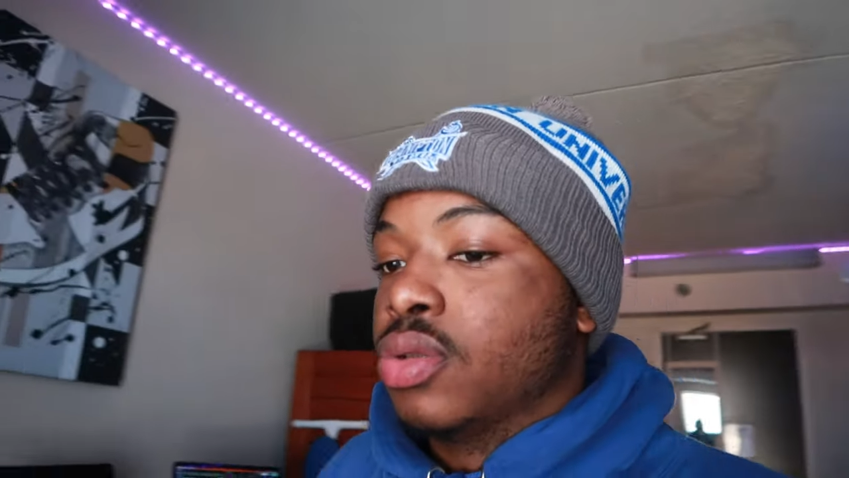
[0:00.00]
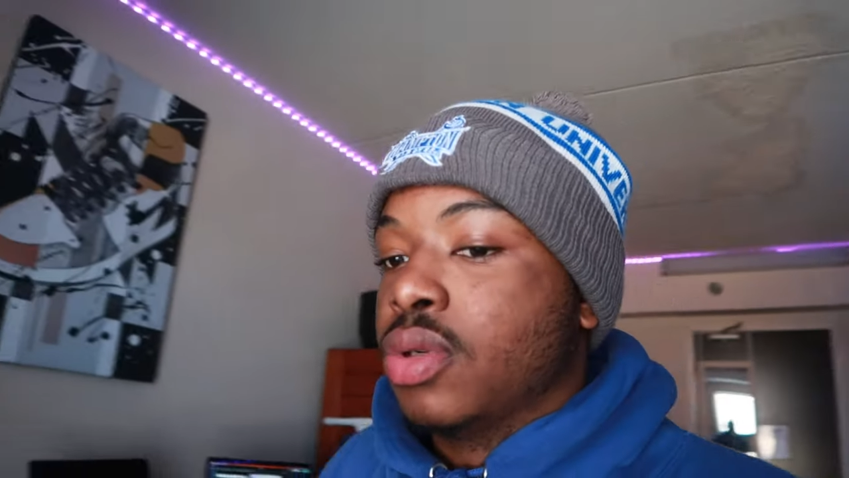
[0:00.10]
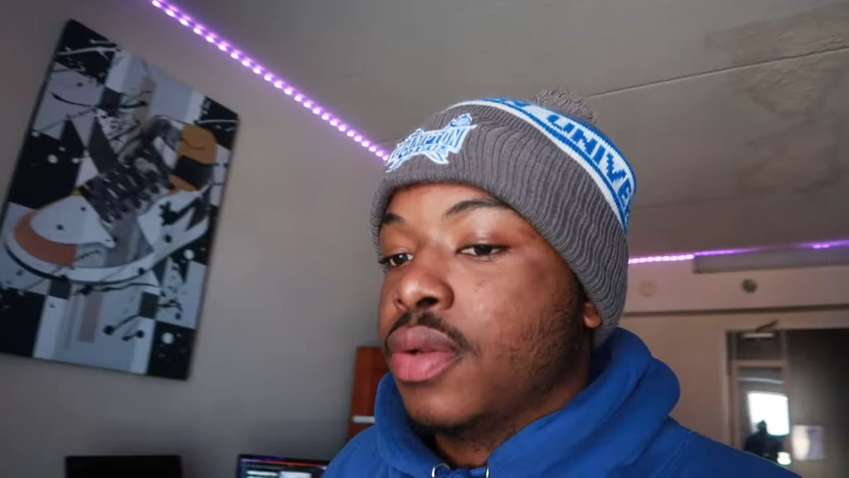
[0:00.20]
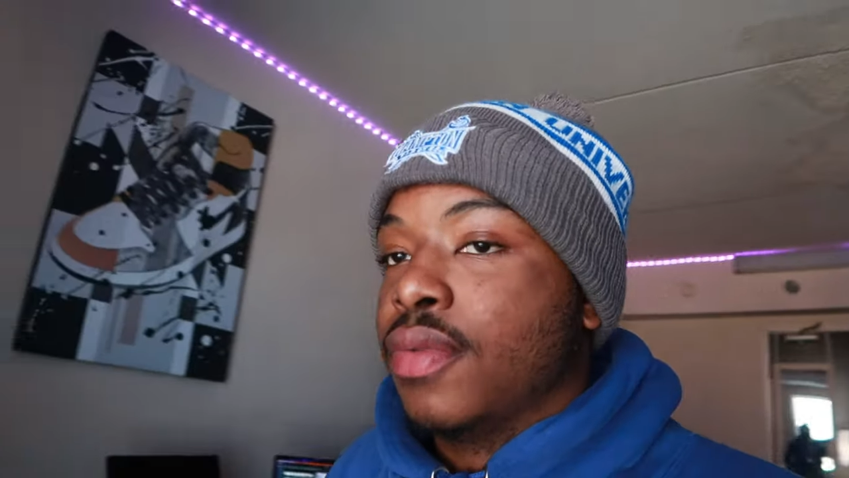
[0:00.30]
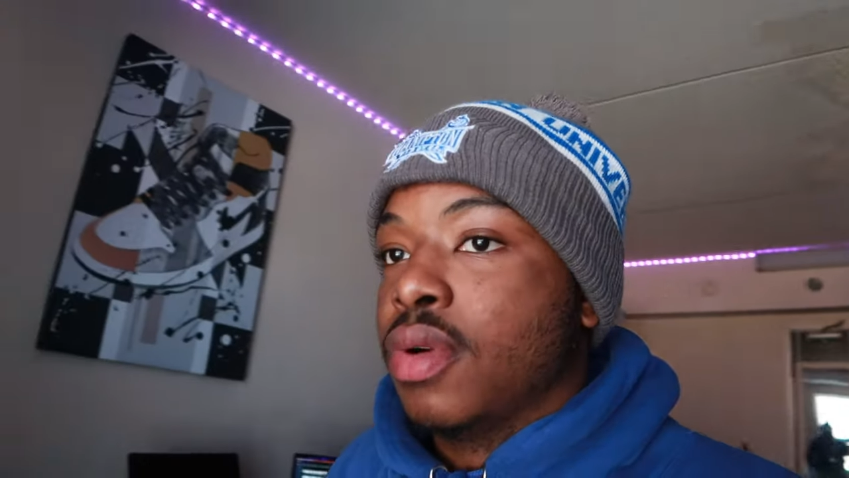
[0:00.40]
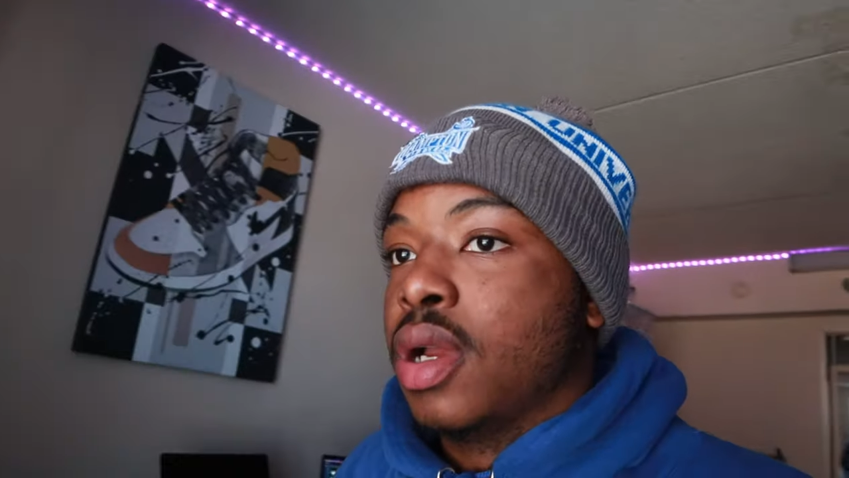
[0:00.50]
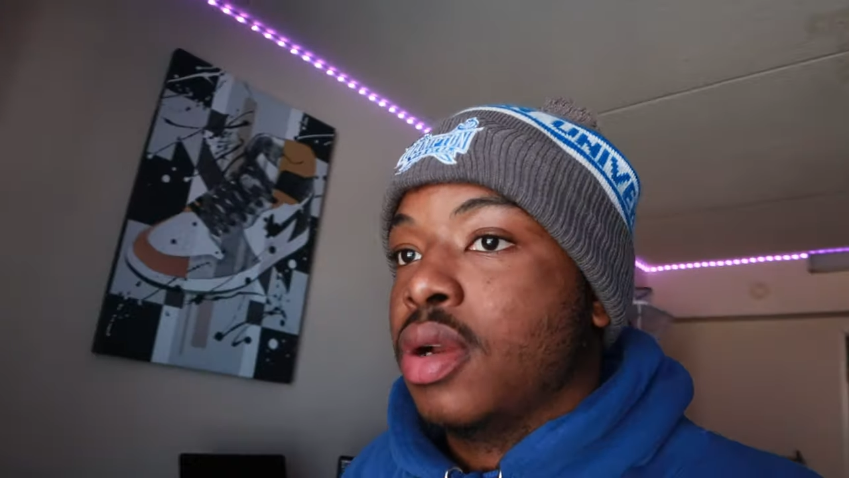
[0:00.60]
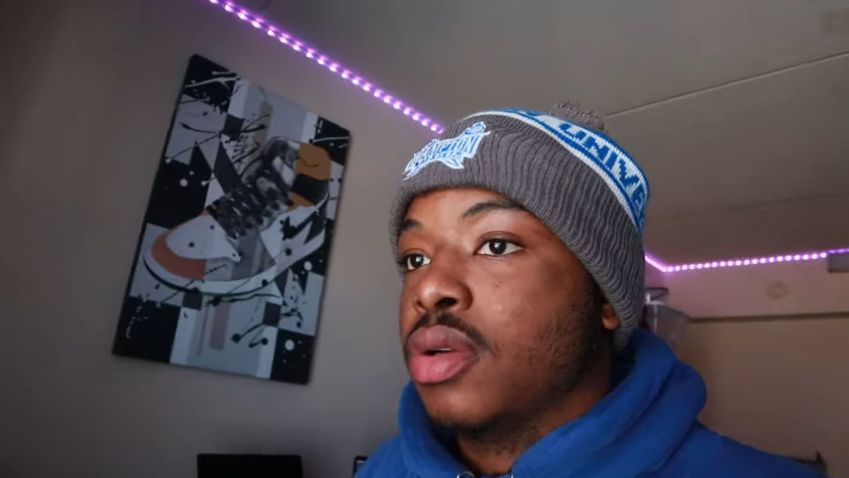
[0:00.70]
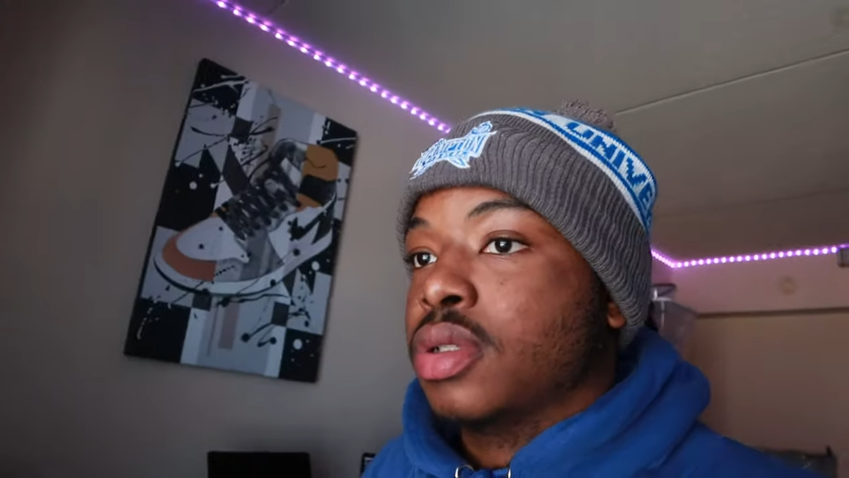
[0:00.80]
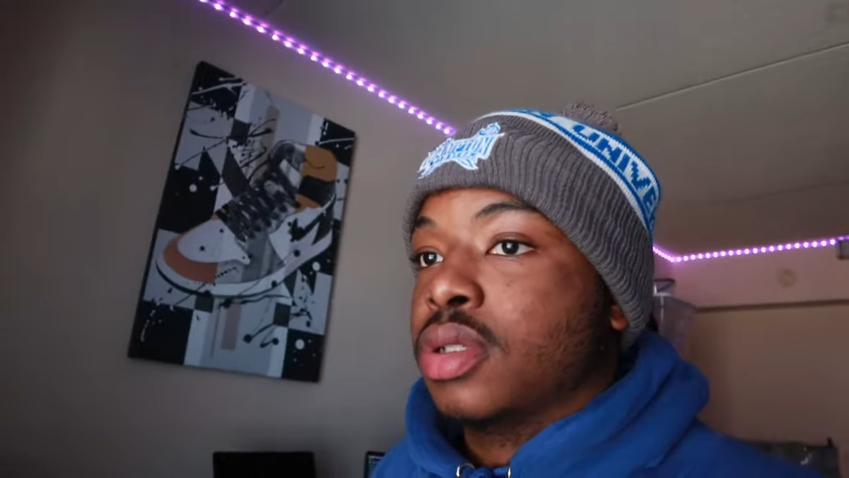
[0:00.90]
24
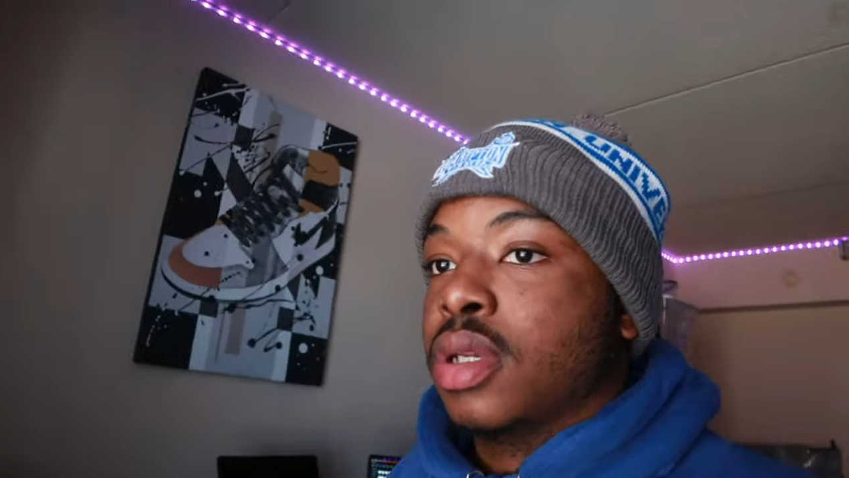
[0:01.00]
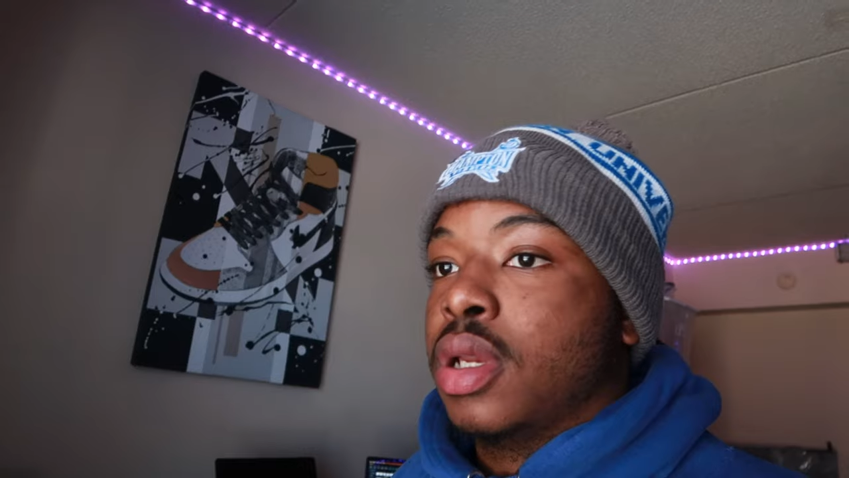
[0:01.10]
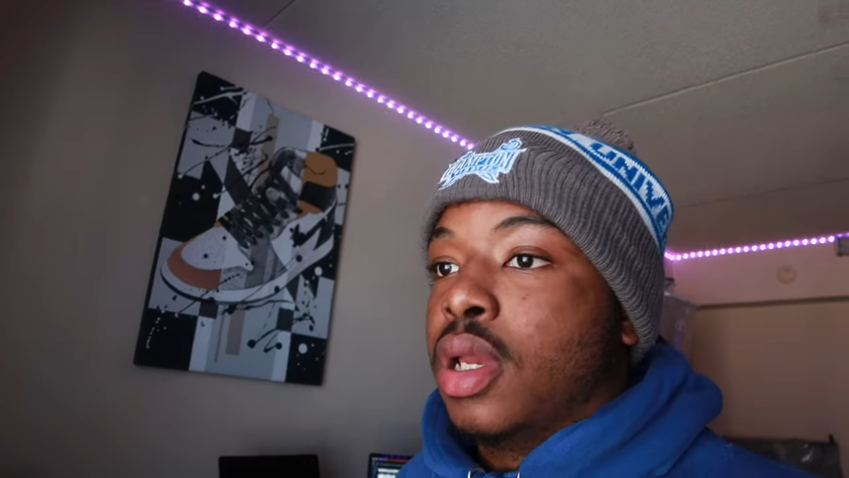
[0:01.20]
hours.